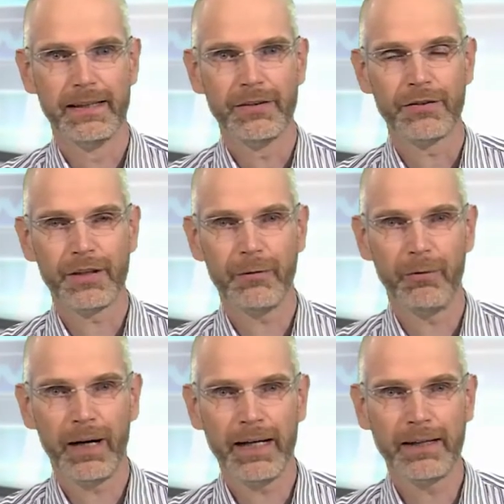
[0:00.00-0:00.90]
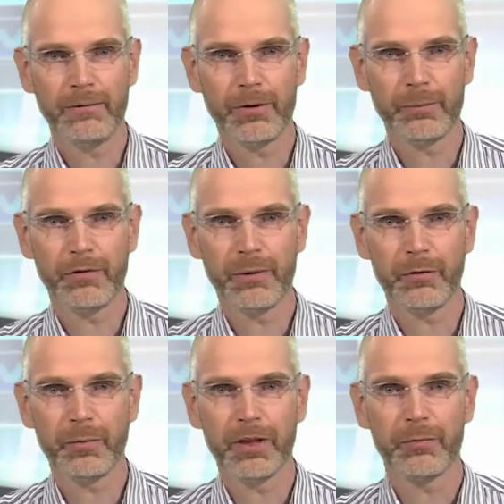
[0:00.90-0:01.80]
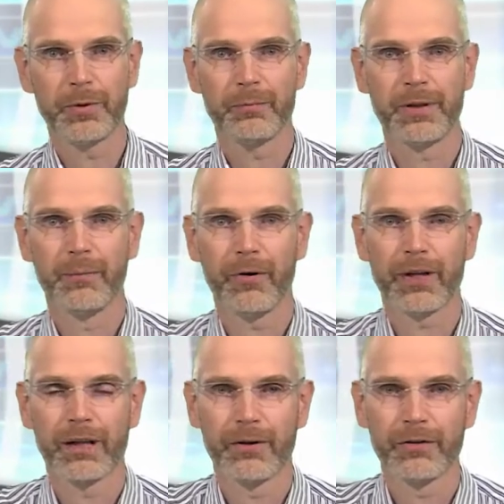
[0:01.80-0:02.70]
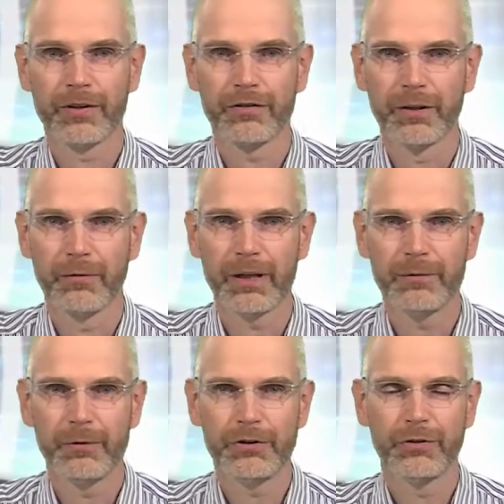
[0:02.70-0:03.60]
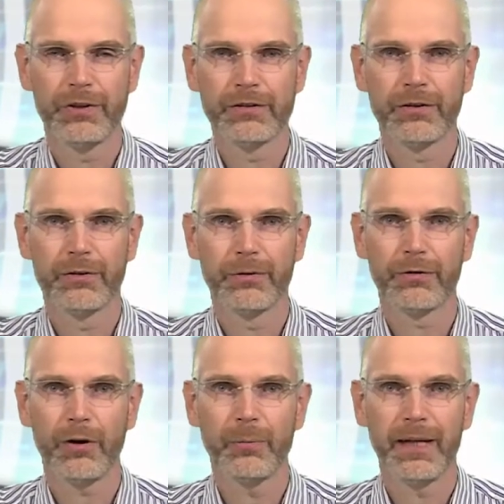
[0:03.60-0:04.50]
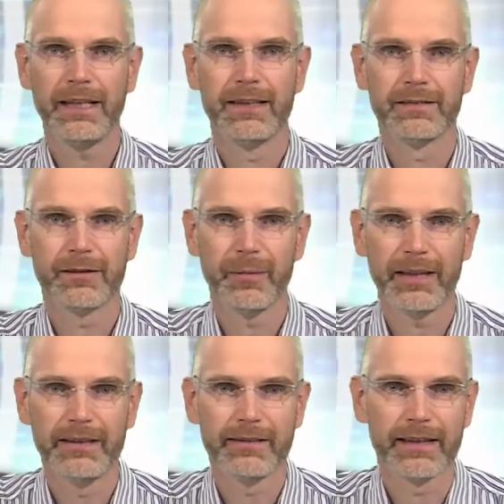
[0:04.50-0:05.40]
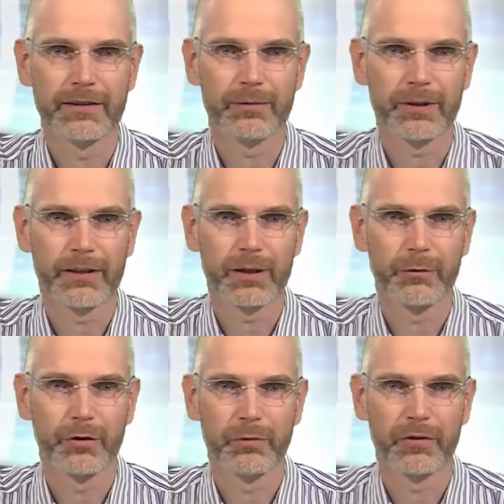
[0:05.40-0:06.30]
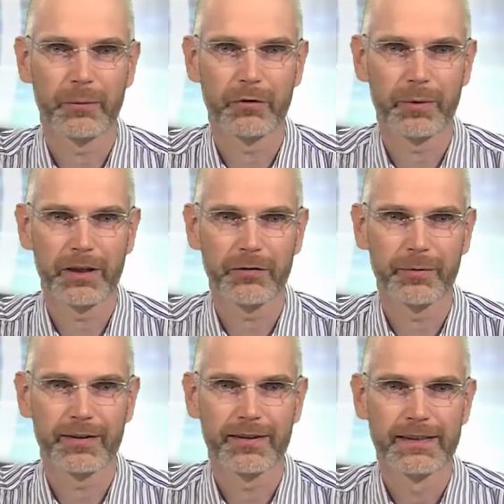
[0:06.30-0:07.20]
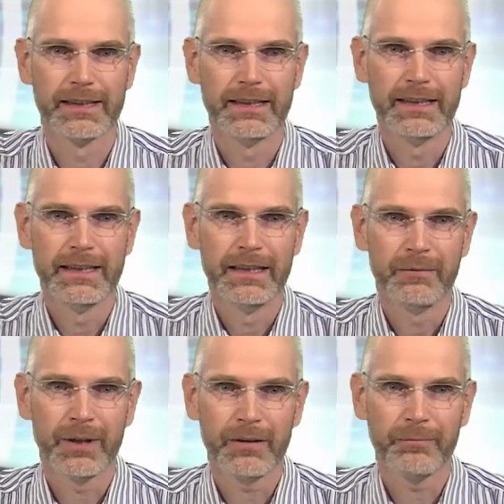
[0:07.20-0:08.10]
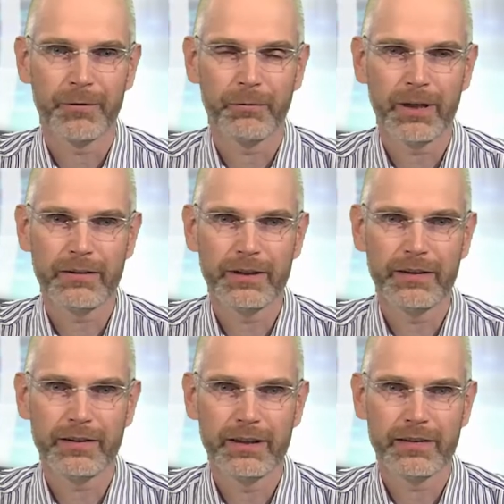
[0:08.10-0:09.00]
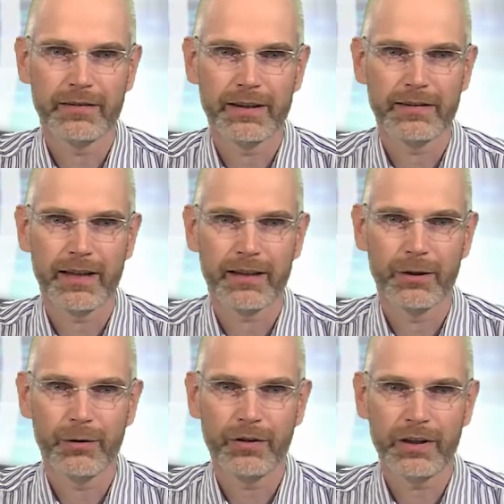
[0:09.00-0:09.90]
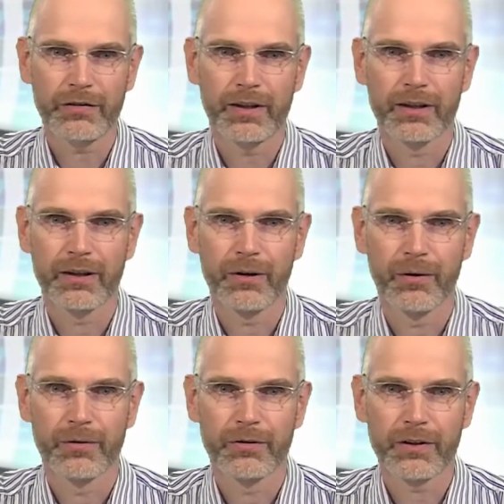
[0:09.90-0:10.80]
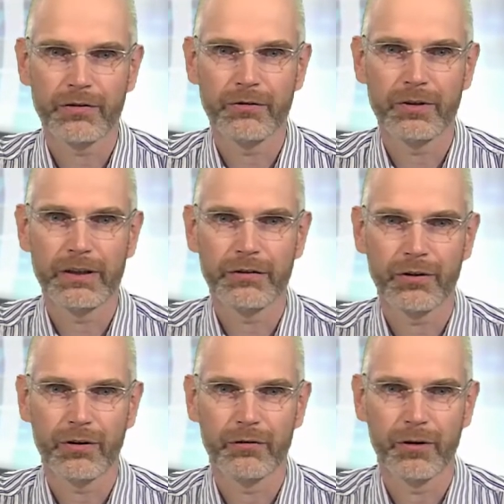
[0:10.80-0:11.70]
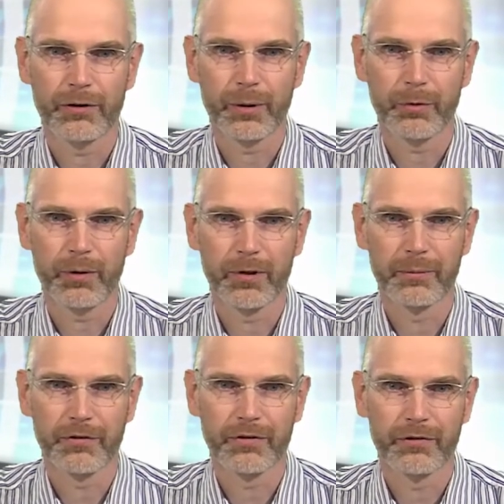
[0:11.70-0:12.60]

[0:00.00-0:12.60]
So now, why would performance management be more than load testing? Why would you need to do so many things when it comes to performance management? Well, one reason is that load testing alone doesn't really solve all your problems.